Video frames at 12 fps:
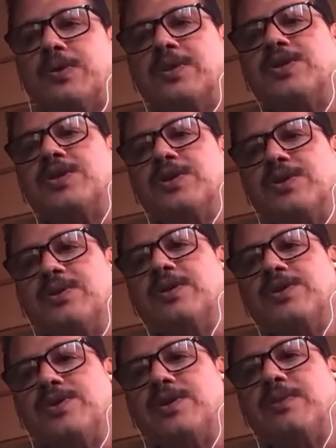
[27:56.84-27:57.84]
this is
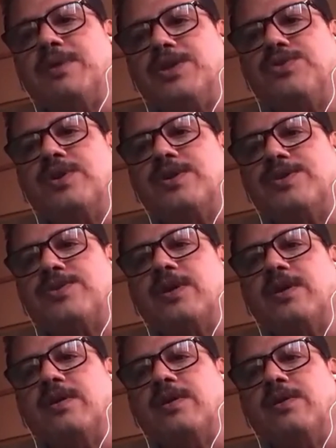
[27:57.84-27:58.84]
the major the
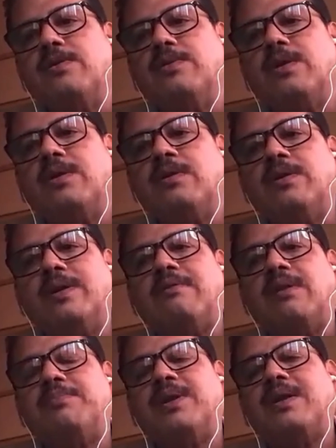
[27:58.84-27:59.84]

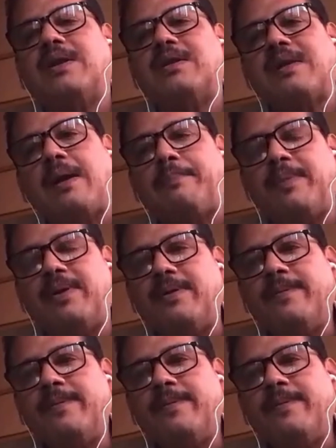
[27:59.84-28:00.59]
development that has happened,